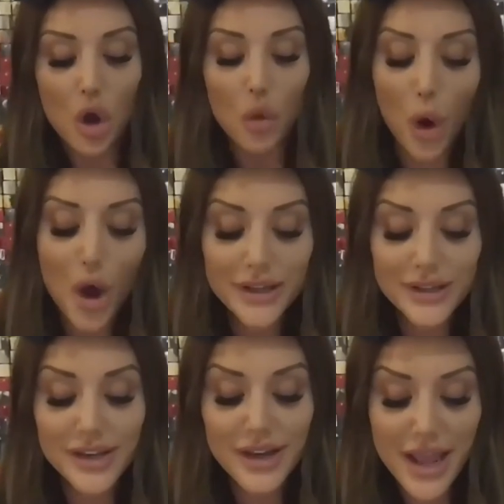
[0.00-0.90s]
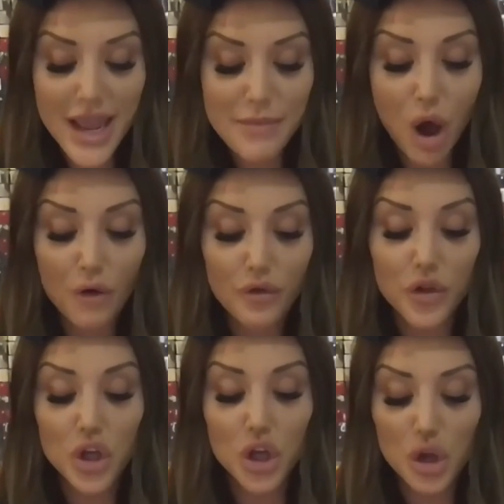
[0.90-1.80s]
What is the name of the
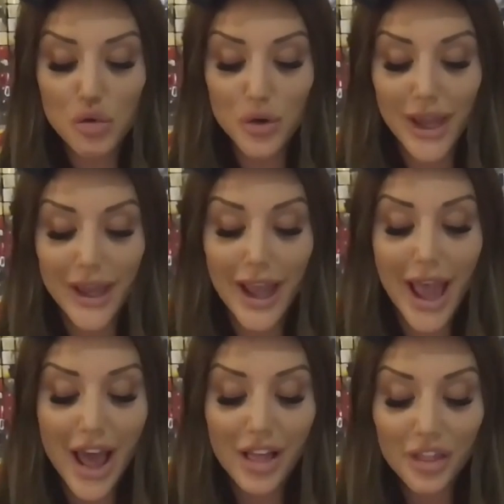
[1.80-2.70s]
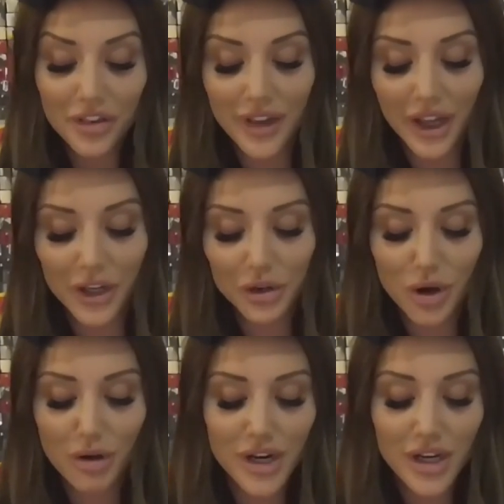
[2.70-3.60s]
UK Health
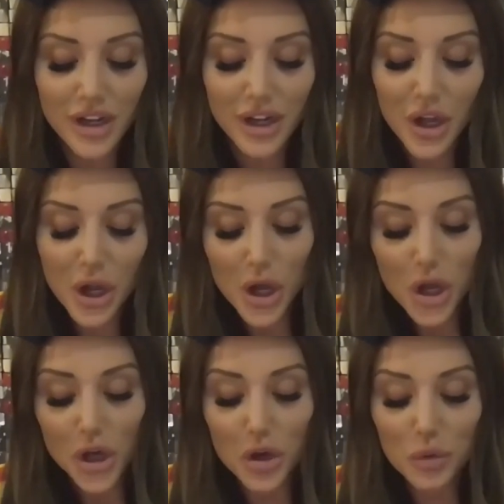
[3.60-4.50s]
Secretary who was